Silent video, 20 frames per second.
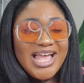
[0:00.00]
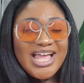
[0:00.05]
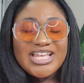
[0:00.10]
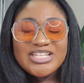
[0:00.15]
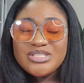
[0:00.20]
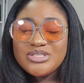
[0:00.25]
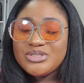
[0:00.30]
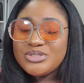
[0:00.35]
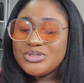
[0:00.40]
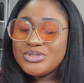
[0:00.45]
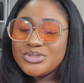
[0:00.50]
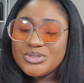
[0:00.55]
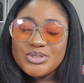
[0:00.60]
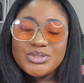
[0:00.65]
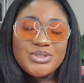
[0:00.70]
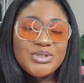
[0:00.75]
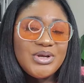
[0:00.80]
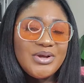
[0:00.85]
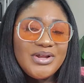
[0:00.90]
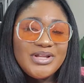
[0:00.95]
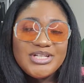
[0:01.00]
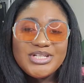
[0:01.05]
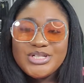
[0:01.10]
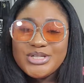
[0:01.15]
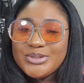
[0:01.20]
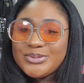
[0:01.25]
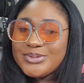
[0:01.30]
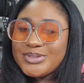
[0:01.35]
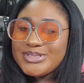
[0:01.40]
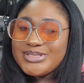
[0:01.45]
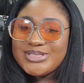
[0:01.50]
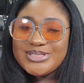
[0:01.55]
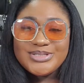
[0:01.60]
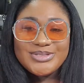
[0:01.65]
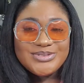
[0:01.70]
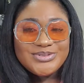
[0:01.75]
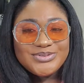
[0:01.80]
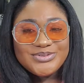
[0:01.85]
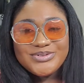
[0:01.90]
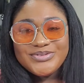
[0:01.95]
As usual, you already know what to
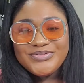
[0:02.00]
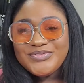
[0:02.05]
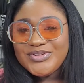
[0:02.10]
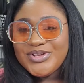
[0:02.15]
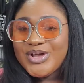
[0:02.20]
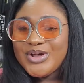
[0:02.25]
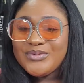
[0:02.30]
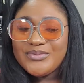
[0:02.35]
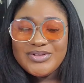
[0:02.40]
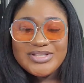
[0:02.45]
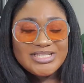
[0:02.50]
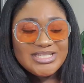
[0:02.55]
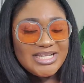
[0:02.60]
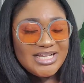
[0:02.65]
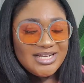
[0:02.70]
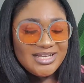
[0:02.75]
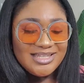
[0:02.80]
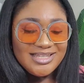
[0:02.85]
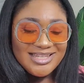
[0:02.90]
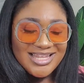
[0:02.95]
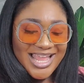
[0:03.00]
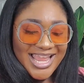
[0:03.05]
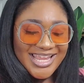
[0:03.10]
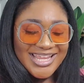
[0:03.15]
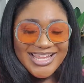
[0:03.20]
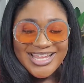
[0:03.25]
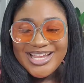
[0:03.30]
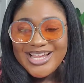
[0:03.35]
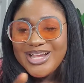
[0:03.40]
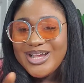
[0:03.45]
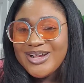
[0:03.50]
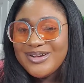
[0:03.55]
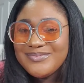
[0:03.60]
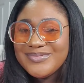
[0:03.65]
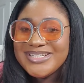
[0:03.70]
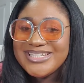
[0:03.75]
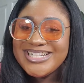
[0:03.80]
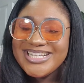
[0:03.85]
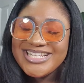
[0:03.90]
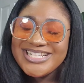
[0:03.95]
do. If you're always here, like,
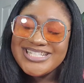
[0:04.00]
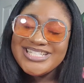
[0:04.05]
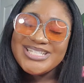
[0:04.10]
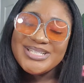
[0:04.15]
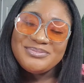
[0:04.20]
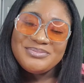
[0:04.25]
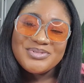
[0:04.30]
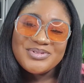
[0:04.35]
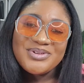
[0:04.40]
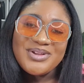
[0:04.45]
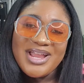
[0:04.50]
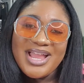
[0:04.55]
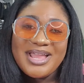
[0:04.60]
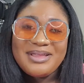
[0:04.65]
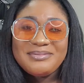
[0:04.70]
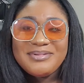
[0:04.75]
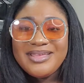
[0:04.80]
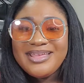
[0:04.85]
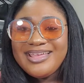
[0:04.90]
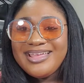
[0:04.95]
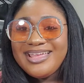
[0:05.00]
comment, and subscribe.